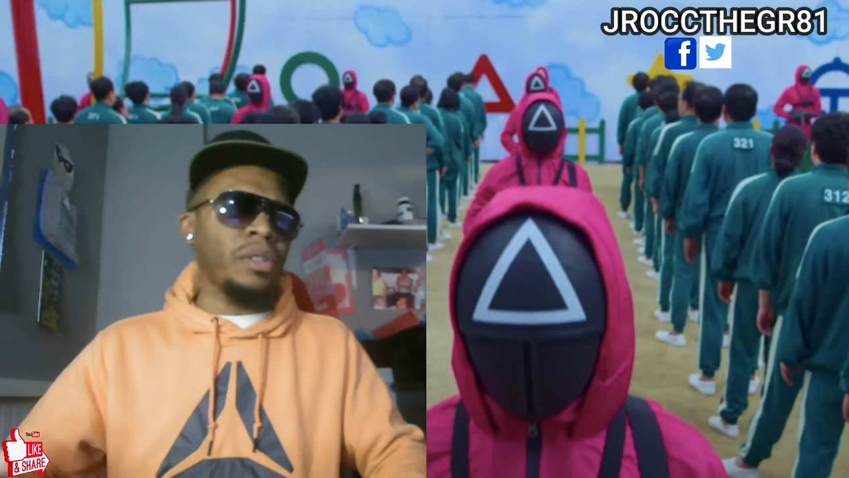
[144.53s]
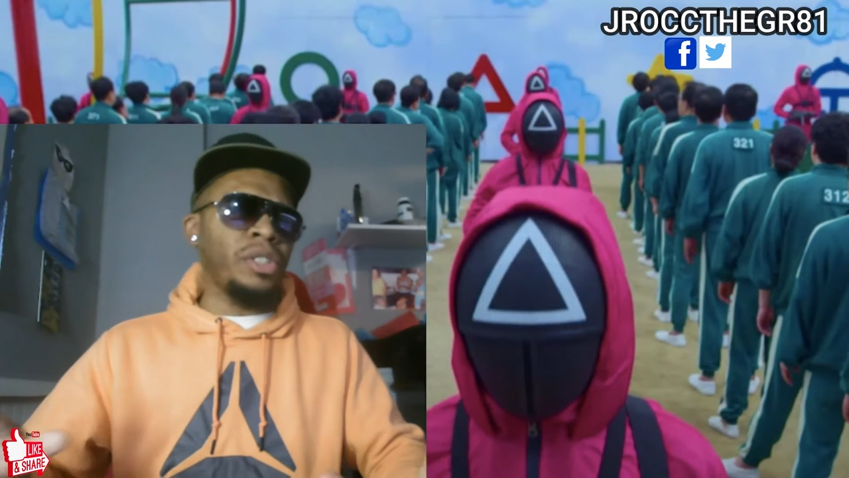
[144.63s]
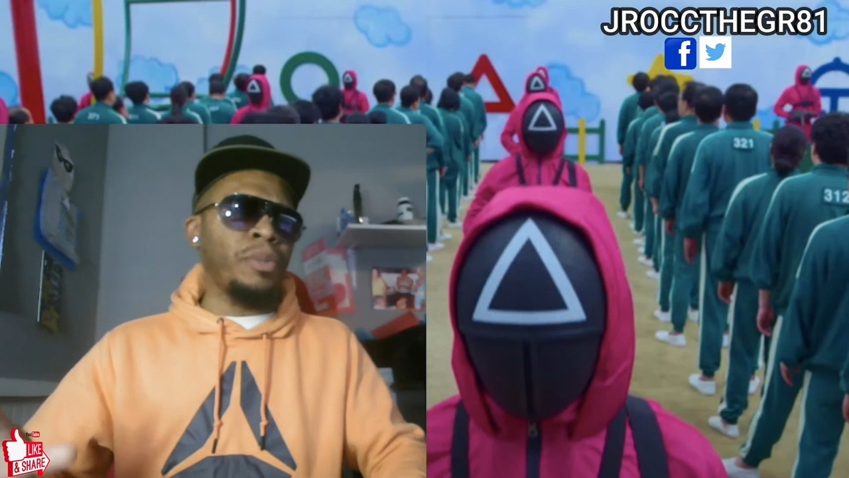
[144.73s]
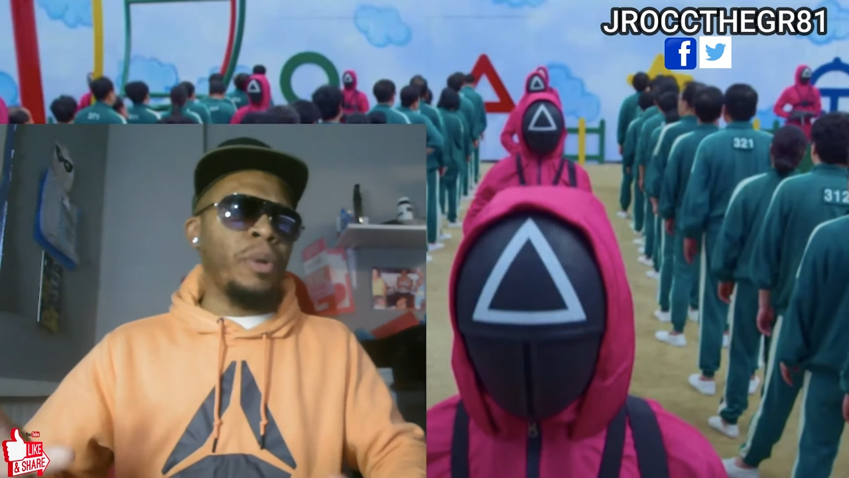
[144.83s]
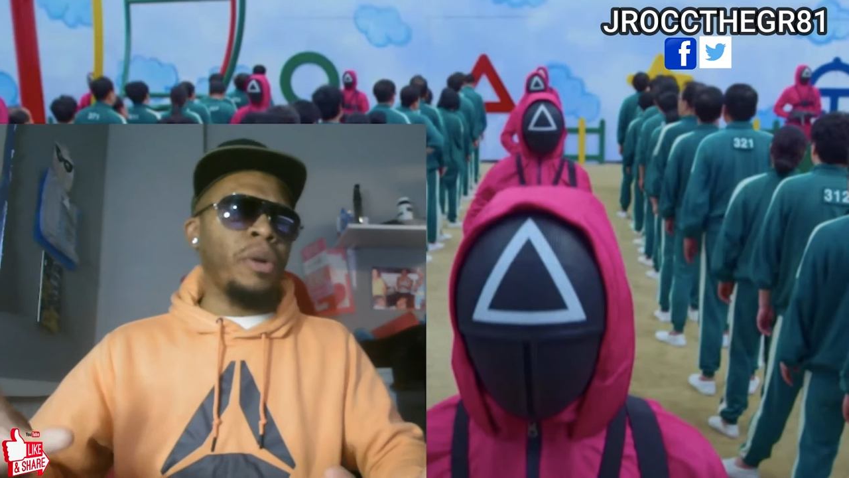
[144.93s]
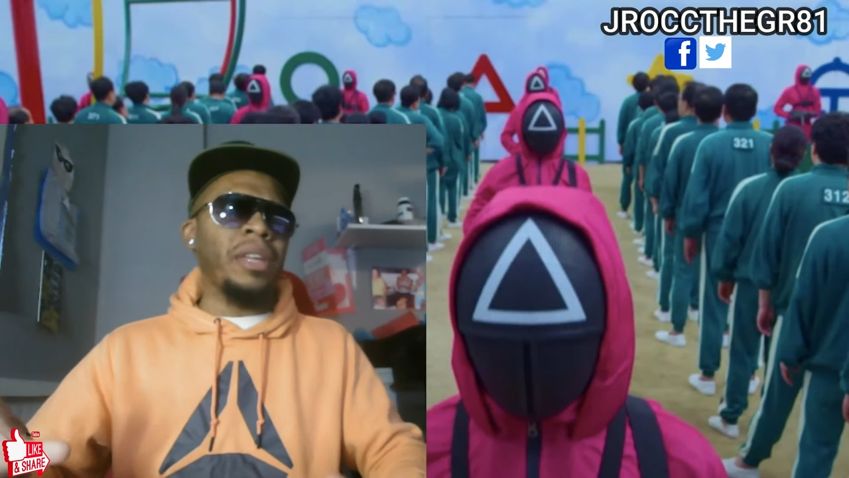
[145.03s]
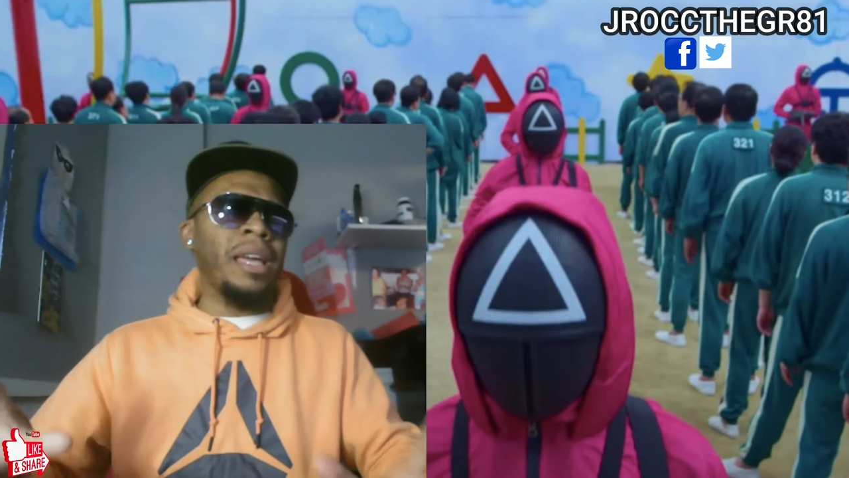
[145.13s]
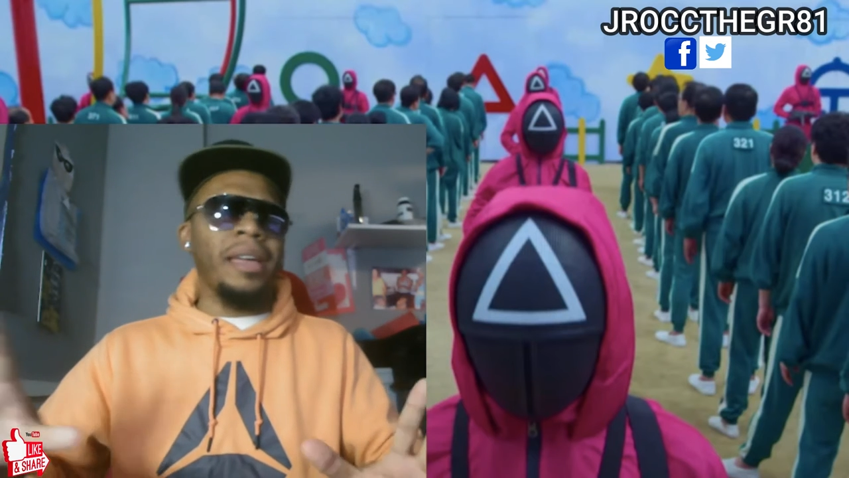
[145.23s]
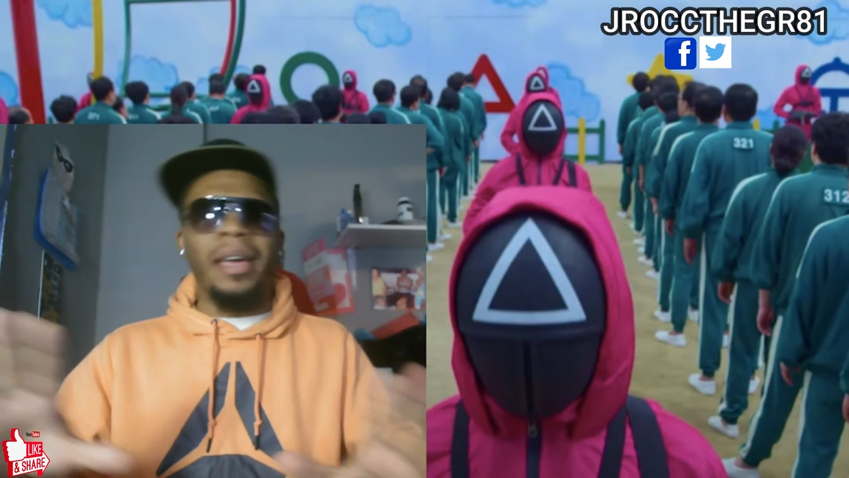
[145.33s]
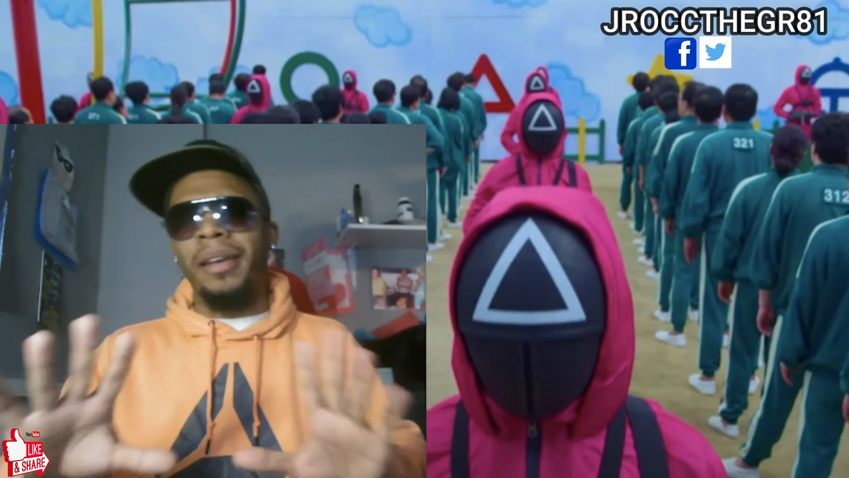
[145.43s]
jabroni,
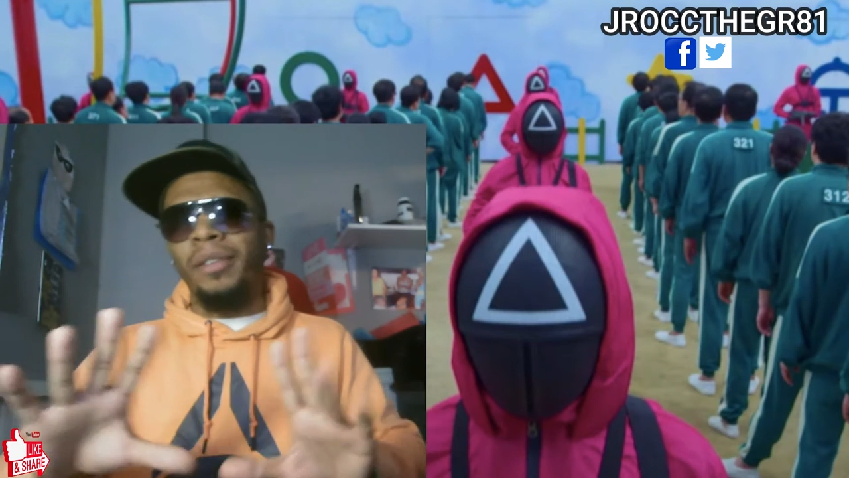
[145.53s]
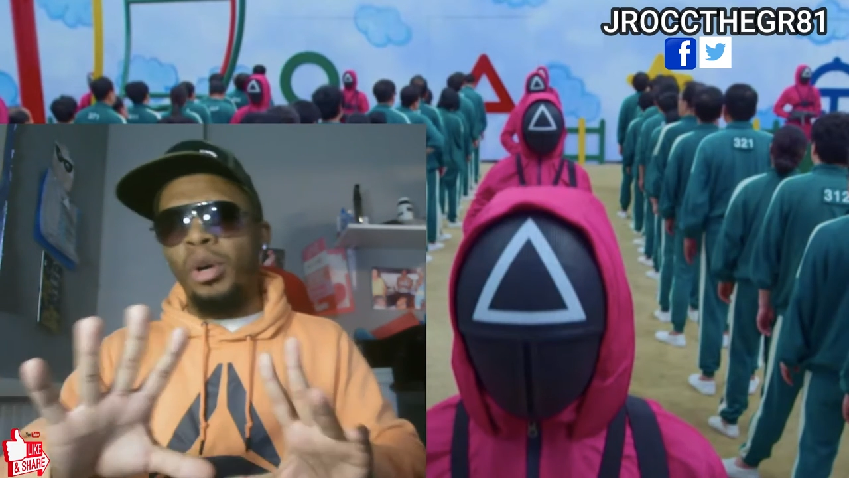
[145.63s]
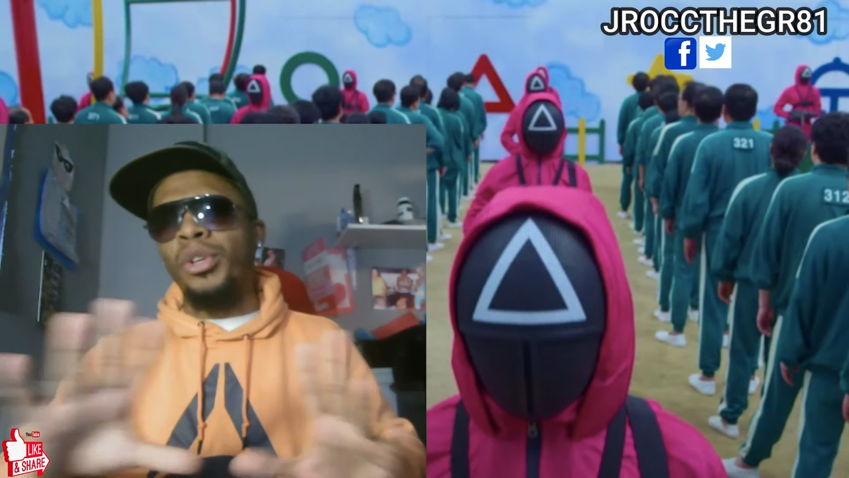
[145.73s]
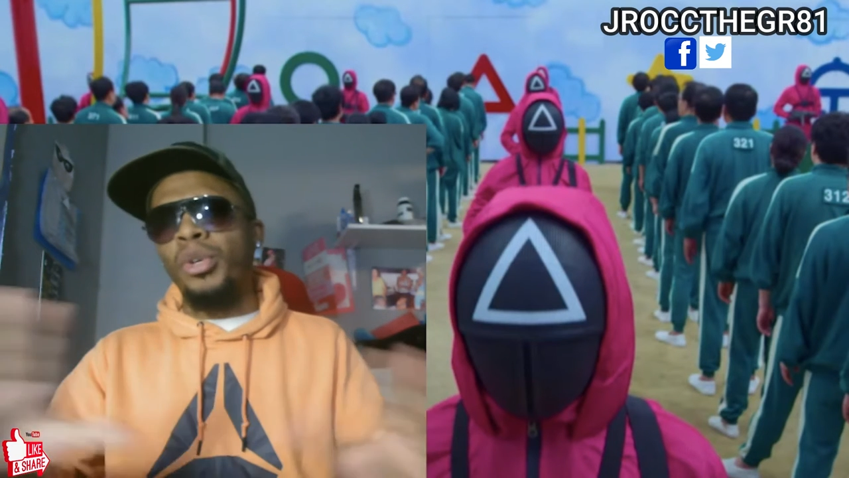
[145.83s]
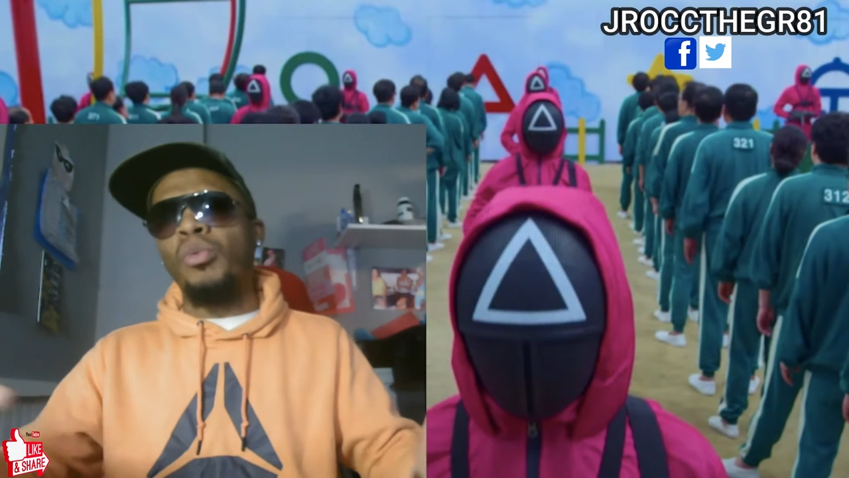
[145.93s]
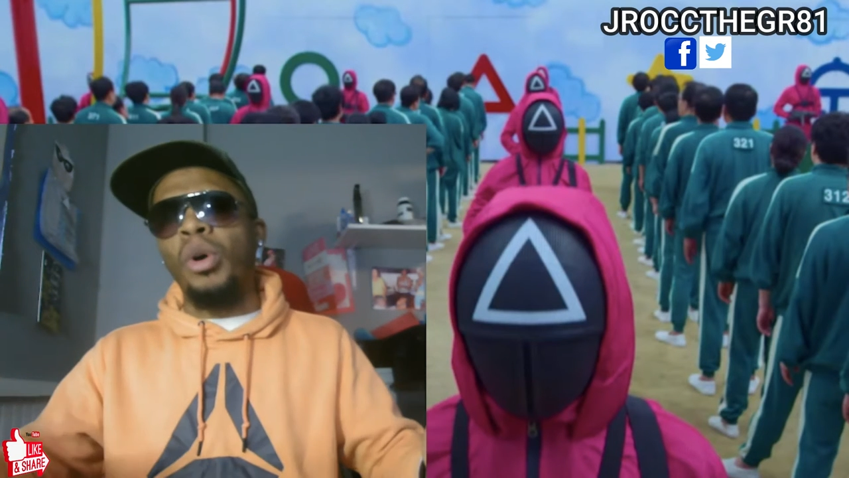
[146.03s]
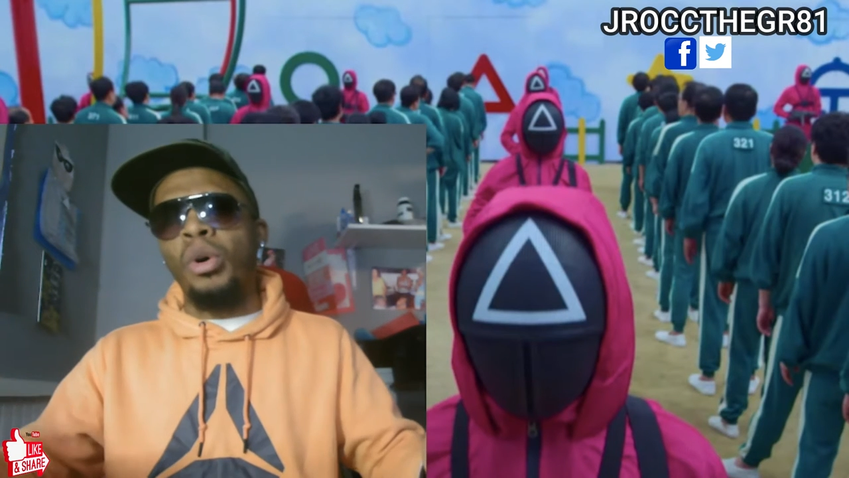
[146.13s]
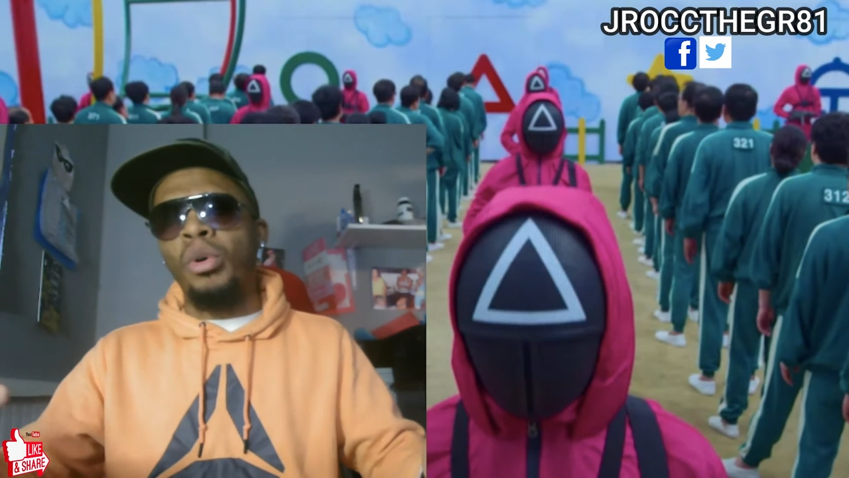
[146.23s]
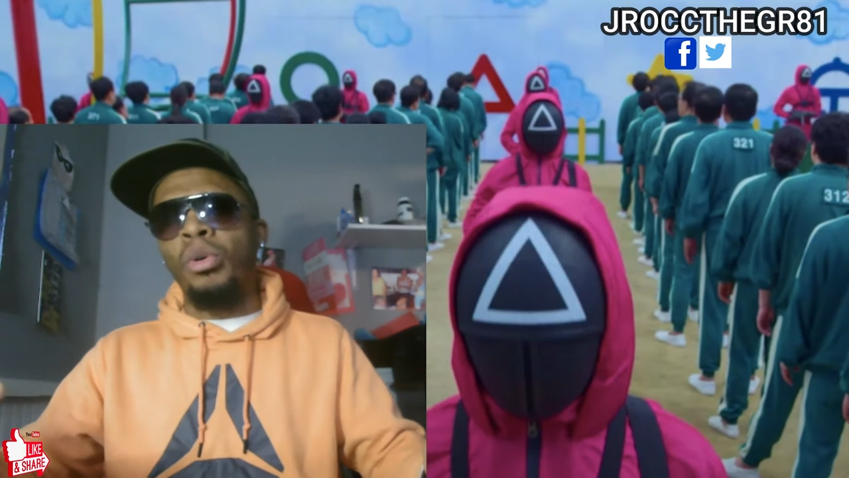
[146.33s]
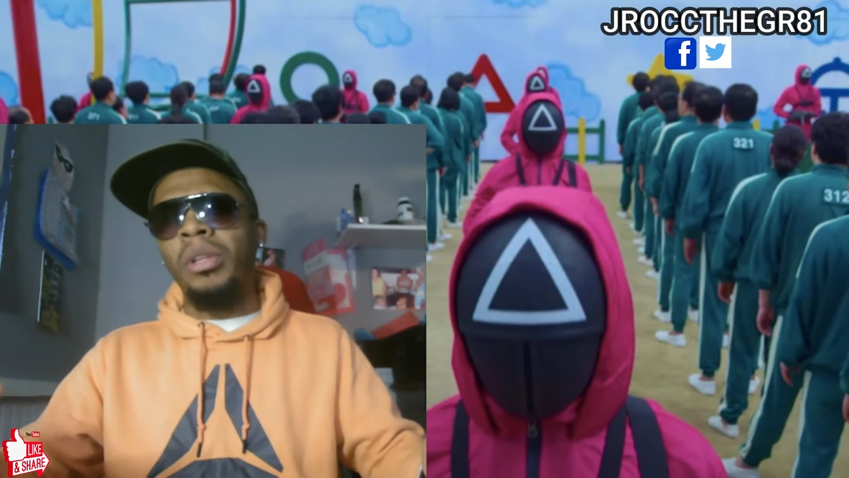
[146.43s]
hey, know your
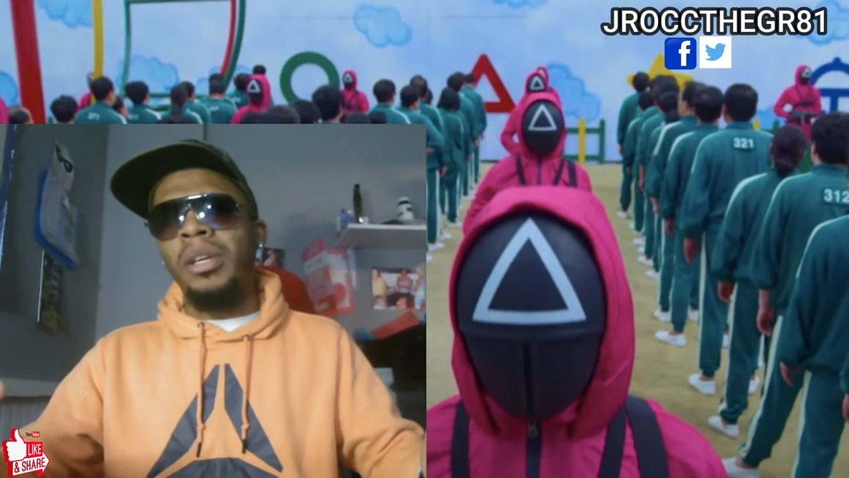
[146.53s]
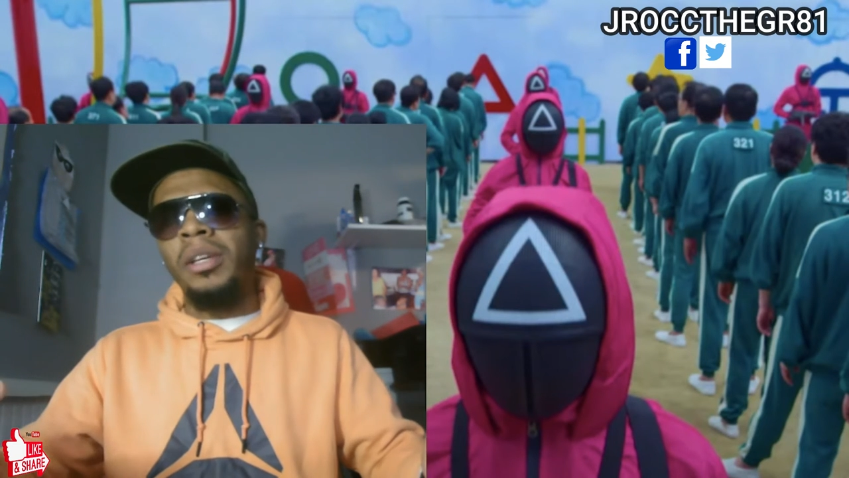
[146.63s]
role